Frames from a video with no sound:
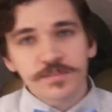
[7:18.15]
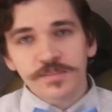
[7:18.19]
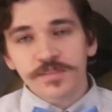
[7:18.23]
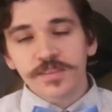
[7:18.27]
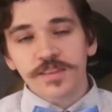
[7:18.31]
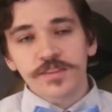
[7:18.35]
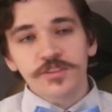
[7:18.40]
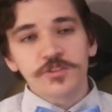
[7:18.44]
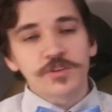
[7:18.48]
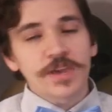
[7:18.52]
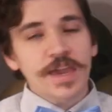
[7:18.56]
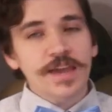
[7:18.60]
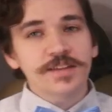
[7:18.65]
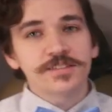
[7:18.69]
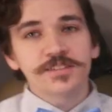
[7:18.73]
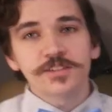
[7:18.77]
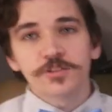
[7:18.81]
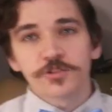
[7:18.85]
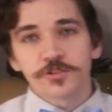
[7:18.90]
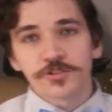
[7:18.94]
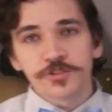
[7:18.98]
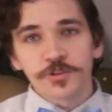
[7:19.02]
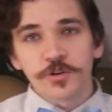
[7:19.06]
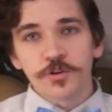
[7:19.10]
you can't see
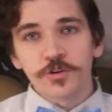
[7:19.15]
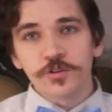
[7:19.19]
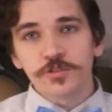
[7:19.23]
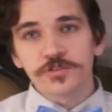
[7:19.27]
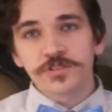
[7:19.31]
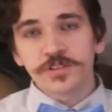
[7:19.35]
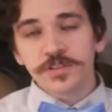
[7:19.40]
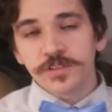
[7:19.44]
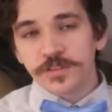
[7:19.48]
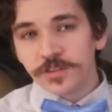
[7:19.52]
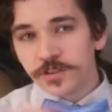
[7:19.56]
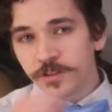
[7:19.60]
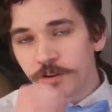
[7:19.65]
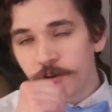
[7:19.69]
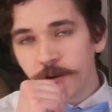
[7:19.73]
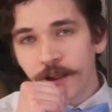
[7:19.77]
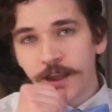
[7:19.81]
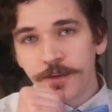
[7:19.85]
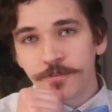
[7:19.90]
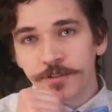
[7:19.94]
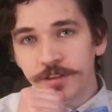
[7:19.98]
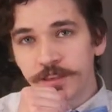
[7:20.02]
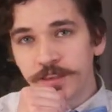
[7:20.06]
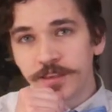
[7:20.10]
their soles. You don't
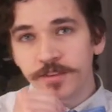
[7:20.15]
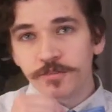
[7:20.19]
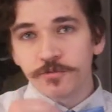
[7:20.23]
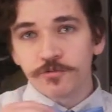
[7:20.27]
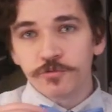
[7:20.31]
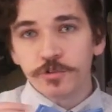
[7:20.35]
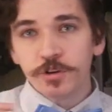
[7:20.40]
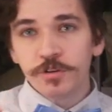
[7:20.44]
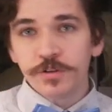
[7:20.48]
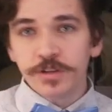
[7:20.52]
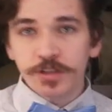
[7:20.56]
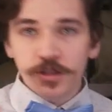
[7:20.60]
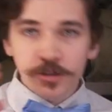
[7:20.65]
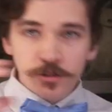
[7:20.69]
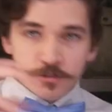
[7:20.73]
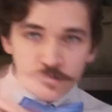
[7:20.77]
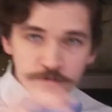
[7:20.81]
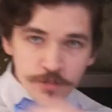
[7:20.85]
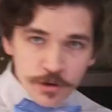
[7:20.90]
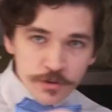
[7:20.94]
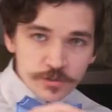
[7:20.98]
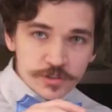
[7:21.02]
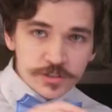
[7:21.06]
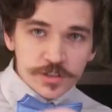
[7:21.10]
have any really
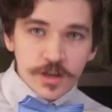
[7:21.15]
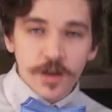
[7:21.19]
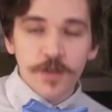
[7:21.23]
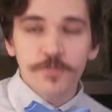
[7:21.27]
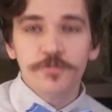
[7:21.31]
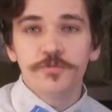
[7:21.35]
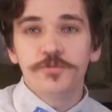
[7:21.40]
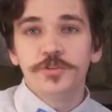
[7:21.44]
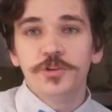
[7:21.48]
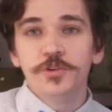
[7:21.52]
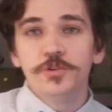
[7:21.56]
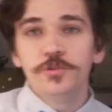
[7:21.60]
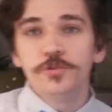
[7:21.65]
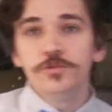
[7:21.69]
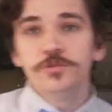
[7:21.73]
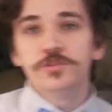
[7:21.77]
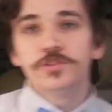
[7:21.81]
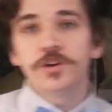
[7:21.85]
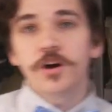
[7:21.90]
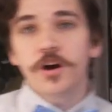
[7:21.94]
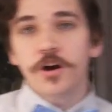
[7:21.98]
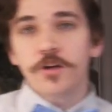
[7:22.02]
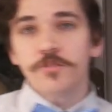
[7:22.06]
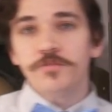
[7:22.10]
close-up views
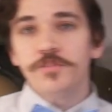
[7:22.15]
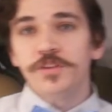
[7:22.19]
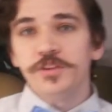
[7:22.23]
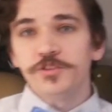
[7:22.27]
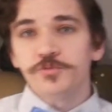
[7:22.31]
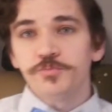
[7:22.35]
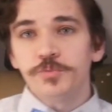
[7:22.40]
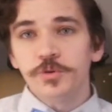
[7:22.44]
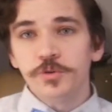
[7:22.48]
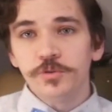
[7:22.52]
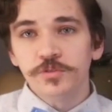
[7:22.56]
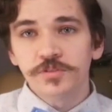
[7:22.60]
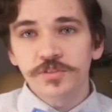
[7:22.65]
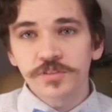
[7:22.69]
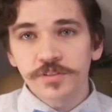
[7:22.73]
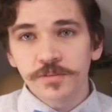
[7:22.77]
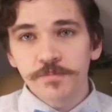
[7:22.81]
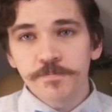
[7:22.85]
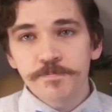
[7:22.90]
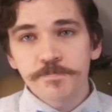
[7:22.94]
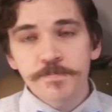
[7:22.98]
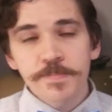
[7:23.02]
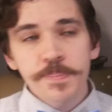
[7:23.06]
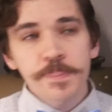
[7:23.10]
of these boots.
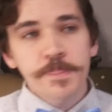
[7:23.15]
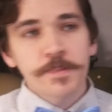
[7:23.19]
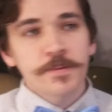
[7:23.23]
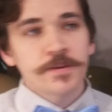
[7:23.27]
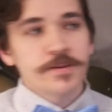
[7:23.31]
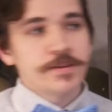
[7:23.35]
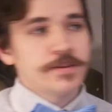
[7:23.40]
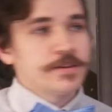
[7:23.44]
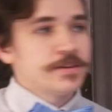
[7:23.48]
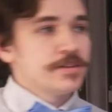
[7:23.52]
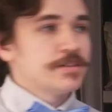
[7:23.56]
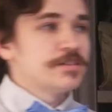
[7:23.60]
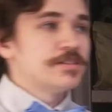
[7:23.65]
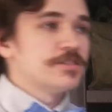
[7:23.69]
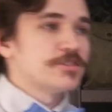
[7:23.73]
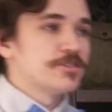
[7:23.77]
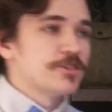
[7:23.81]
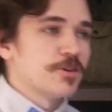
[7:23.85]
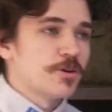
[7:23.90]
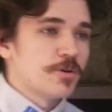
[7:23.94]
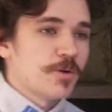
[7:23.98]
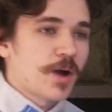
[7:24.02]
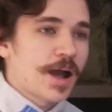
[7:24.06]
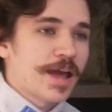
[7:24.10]

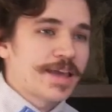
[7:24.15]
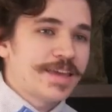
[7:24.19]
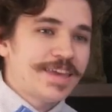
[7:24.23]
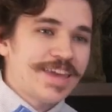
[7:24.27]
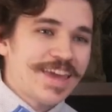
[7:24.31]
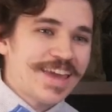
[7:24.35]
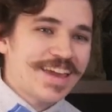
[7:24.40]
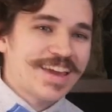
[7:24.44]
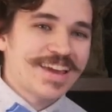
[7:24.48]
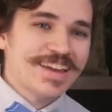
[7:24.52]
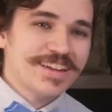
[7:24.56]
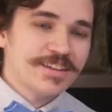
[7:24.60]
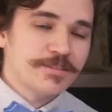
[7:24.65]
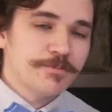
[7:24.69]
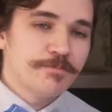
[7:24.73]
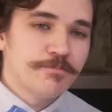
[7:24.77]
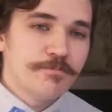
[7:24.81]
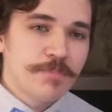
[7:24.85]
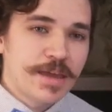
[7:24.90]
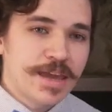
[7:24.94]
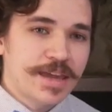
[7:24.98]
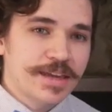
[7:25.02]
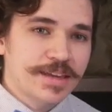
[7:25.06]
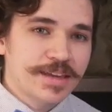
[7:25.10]
So I can't
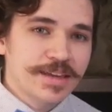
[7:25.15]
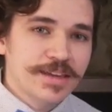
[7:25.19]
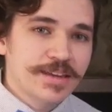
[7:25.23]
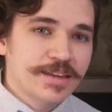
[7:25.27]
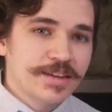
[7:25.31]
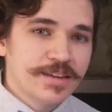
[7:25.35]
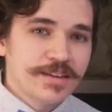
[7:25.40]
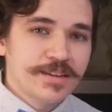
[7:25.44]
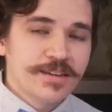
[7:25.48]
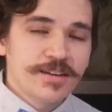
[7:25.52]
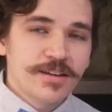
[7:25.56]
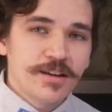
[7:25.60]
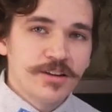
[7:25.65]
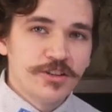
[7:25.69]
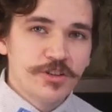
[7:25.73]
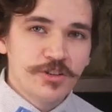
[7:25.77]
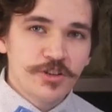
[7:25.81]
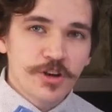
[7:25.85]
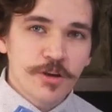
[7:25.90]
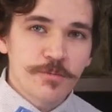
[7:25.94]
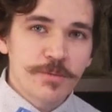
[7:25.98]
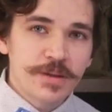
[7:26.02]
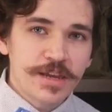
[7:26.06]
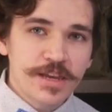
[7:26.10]
make a
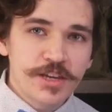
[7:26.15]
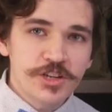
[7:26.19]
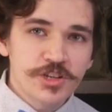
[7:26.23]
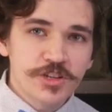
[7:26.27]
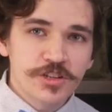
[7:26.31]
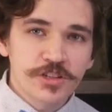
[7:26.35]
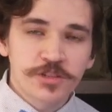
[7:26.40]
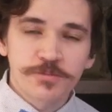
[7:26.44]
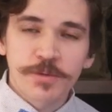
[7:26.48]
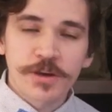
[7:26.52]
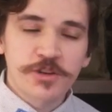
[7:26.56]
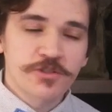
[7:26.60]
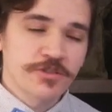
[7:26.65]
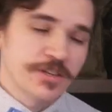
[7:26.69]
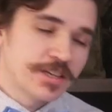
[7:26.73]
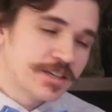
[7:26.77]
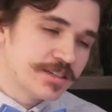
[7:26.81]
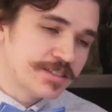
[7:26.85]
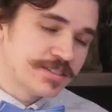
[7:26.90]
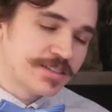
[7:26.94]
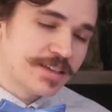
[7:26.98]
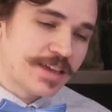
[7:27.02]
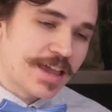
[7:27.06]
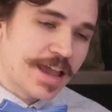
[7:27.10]
determination, especially
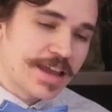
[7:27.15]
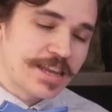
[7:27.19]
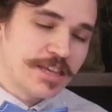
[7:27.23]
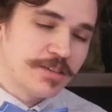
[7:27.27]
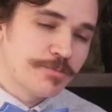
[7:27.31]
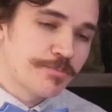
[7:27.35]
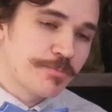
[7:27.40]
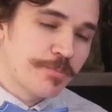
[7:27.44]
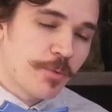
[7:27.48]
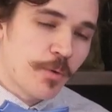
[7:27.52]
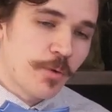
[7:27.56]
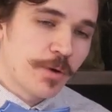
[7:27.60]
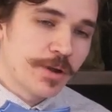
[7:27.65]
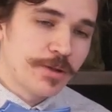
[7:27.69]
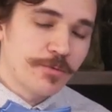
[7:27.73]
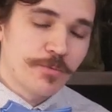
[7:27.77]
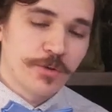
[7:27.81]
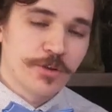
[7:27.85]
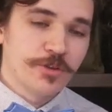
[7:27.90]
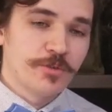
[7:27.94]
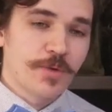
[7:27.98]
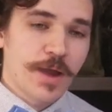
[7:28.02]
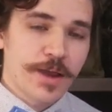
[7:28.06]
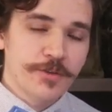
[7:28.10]
because any point where
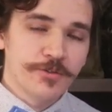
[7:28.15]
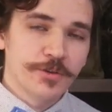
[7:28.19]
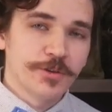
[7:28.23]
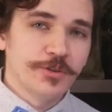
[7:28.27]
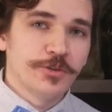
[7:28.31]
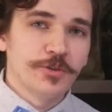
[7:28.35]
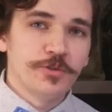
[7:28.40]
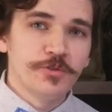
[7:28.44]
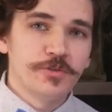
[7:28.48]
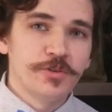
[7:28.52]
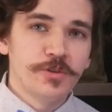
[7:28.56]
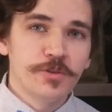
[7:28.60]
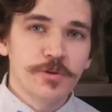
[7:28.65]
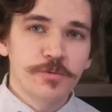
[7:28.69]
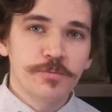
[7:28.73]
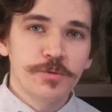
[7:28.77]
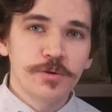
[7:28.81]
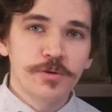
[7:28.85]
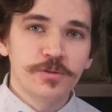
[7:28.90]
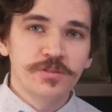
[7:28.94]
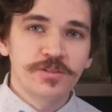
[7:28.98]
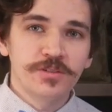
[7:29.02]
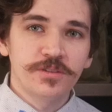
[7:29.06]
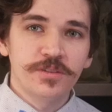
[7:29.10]
you actually do see their
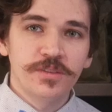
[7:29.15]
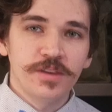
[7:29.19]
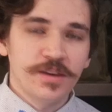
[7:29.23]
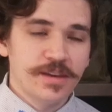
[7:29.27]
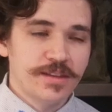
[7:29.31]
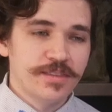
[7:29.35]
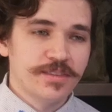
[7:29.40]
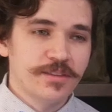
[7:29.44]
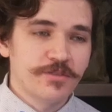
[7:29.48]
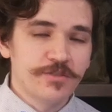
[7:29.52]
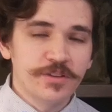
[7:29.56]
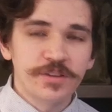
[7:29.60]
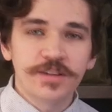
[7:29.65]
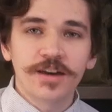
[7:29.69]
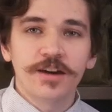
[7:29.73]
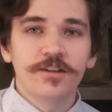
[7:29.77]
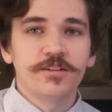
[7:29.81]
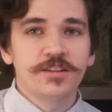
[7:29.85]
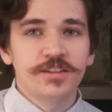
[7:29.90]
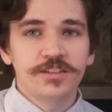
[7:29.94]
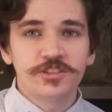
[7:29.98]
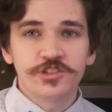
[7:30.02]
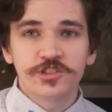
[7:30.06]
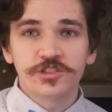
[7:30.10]
boots, the
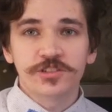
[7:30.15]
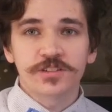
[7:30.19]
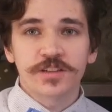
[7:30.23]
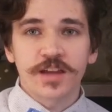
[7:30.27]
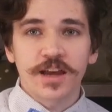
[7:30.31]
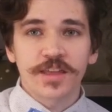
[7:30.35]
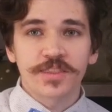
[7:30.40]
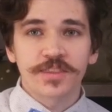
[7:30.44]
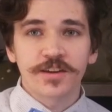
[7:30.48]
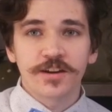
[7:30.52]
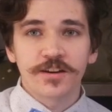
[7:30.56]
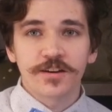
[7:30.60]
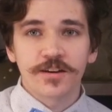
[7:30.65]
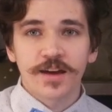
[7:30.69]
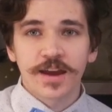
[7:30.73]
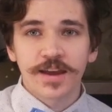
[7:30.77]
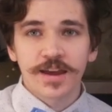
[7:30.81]
fidelity is just not there.